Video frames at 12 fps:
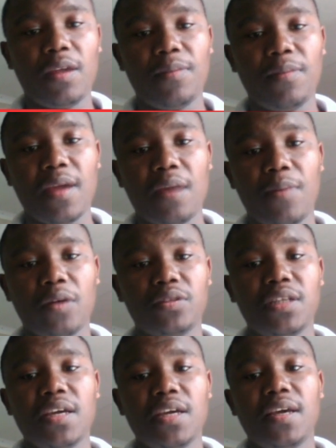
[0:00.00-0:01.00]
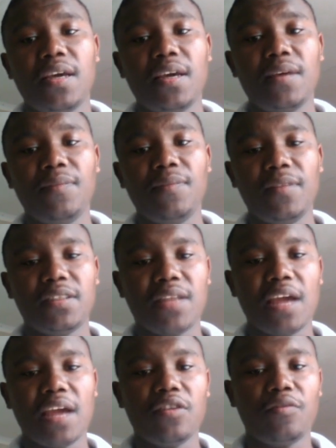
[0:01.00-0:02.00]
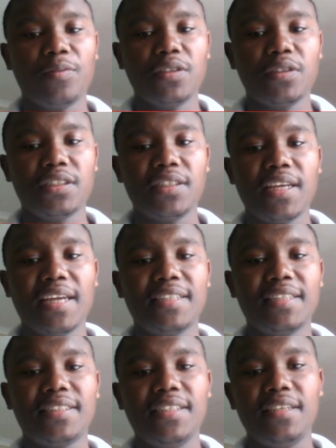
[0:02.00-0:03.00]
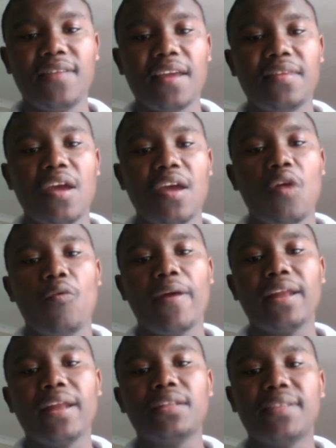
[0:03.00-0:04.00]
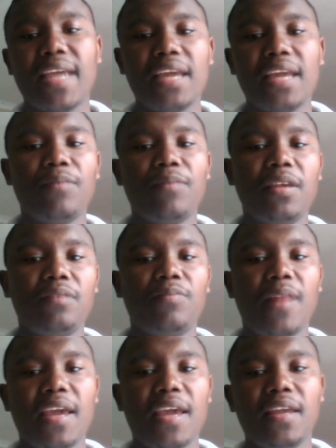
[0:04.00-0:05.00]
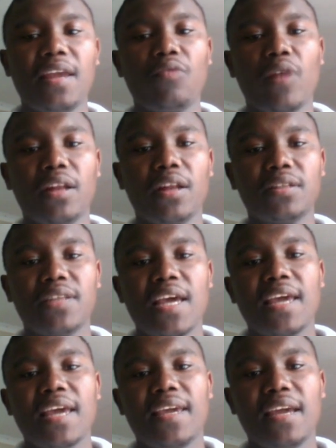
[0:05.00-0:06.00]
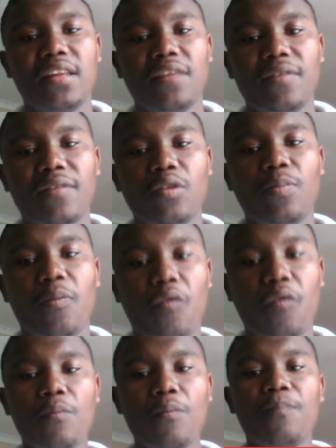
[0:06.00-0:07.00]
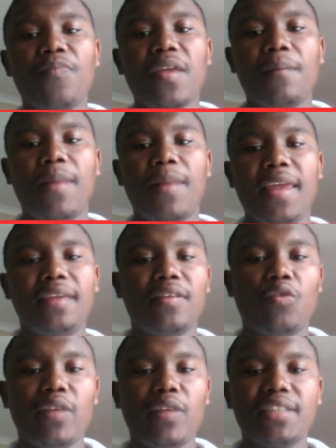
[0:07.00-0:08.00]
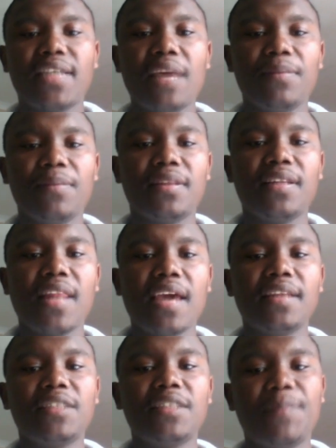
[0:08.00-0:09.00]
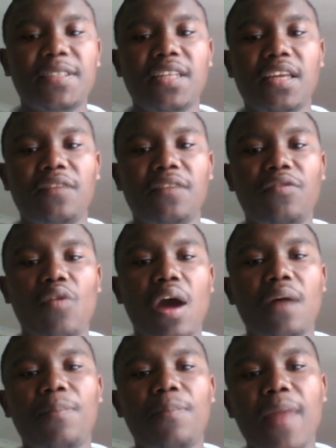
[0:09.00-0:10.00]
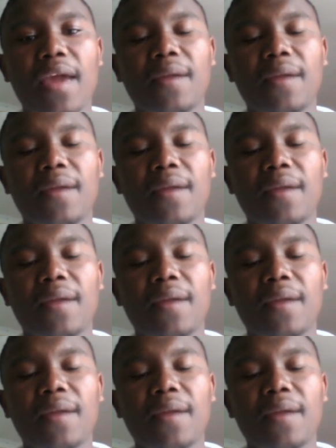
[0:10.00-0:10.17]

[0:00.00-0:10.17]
about this kind of positioning and see that what else can be played and what else can develop from playing the queen's gambit, and especially if you are black.